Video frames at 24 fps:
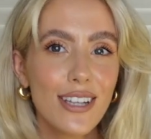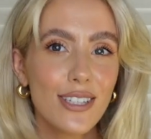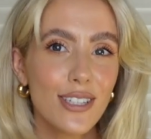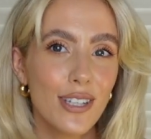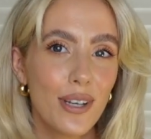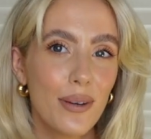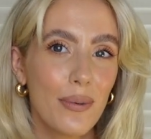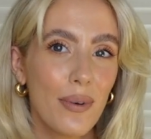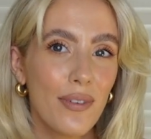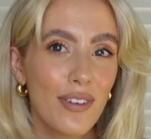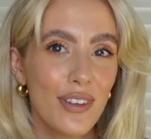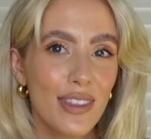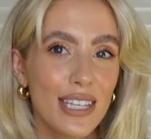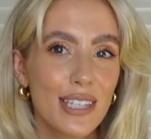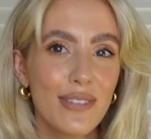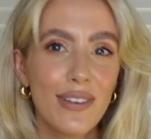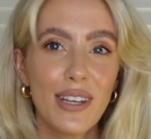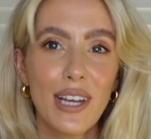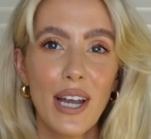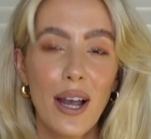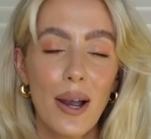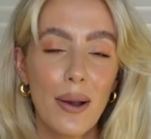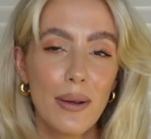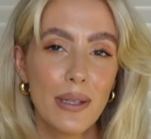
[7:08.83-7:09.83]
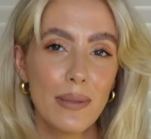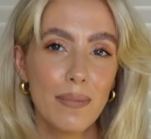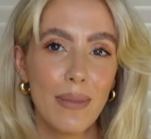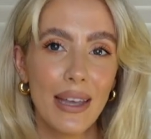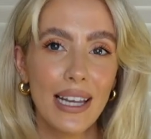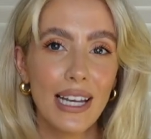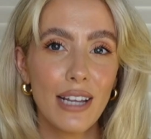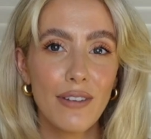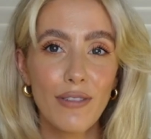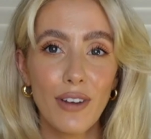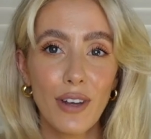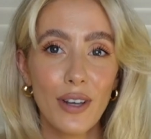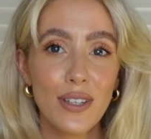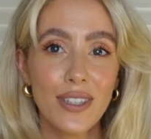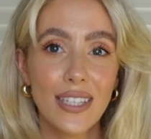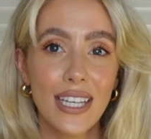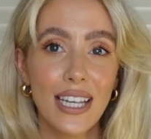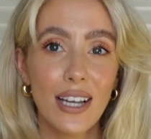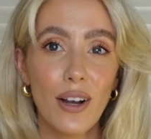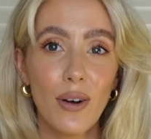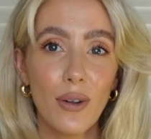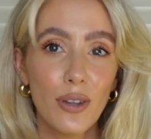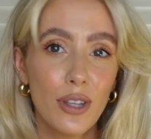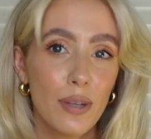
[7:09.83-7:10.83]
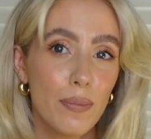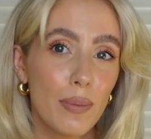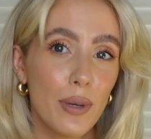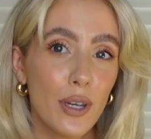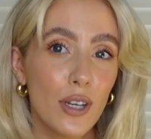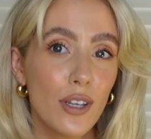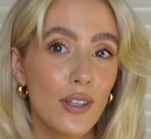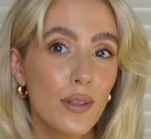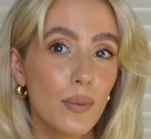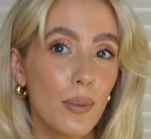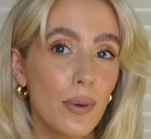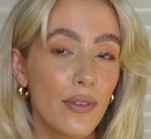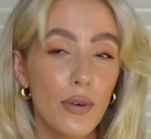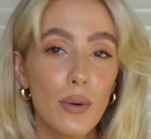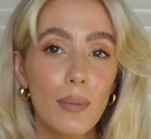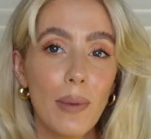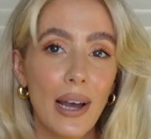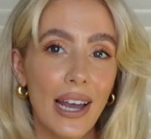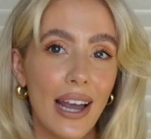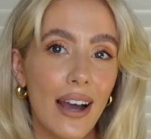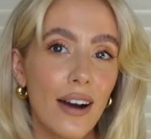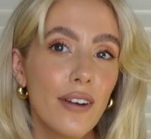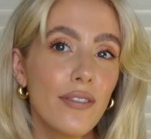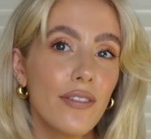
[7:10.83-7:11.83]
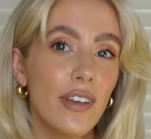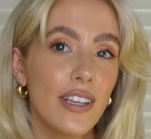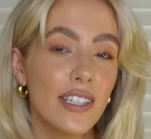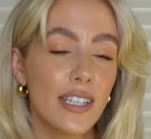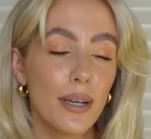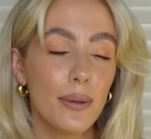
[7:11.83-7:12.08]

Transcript: So within this video, I was mainly focusing on the boots with all my outfits.